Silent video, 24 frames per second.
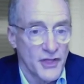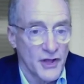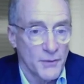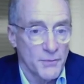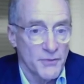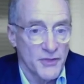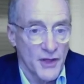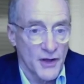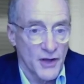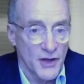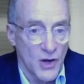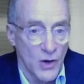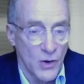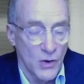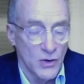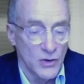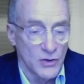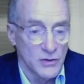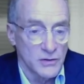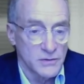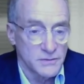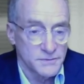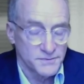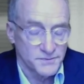The
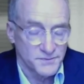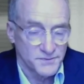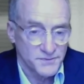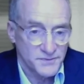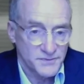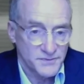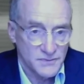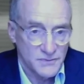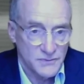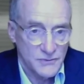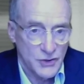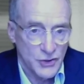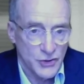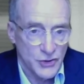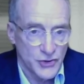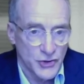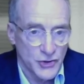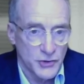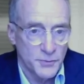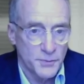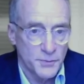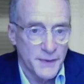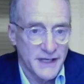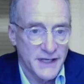goal
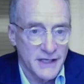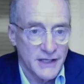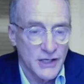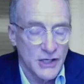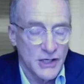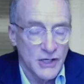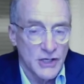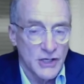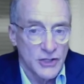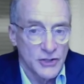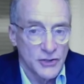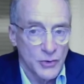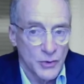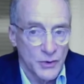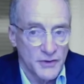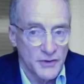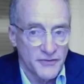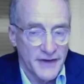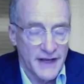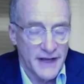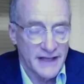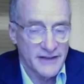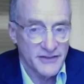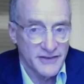should be to
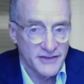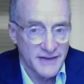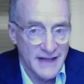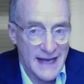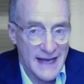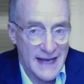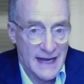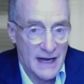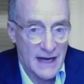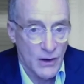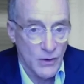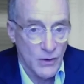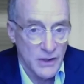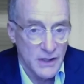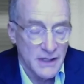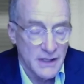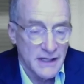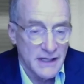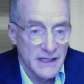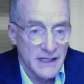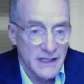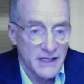invest now,